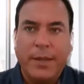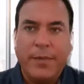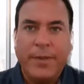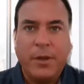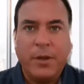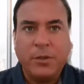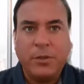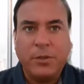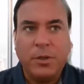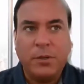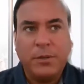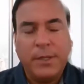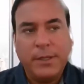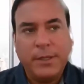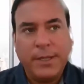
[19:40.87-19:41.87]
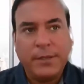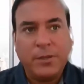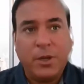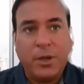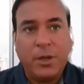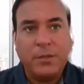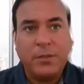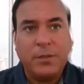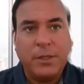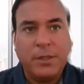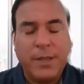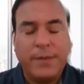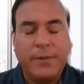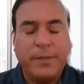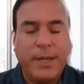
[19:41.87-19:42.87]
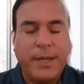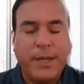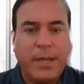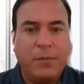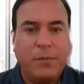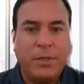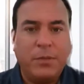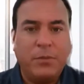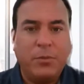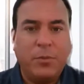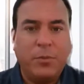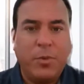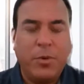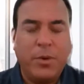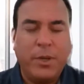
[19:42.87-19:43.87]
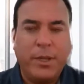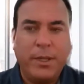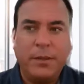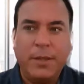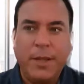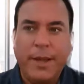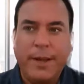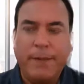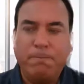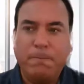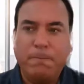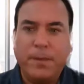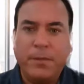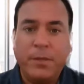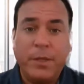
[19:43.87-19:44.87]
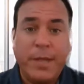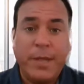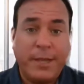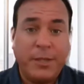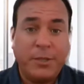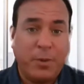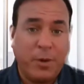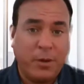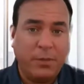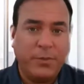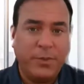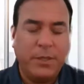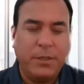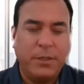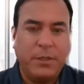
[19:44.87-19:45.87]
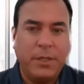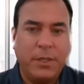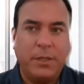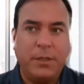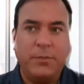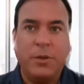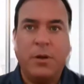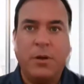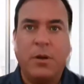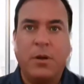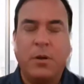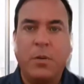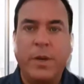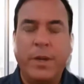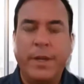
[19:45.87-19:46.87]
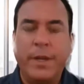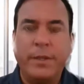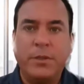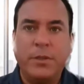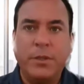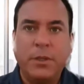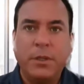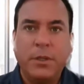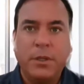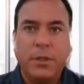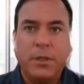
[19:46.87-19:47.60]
I think also it gets lost a lot of times in reporting that the cash part of the incentives aren't always,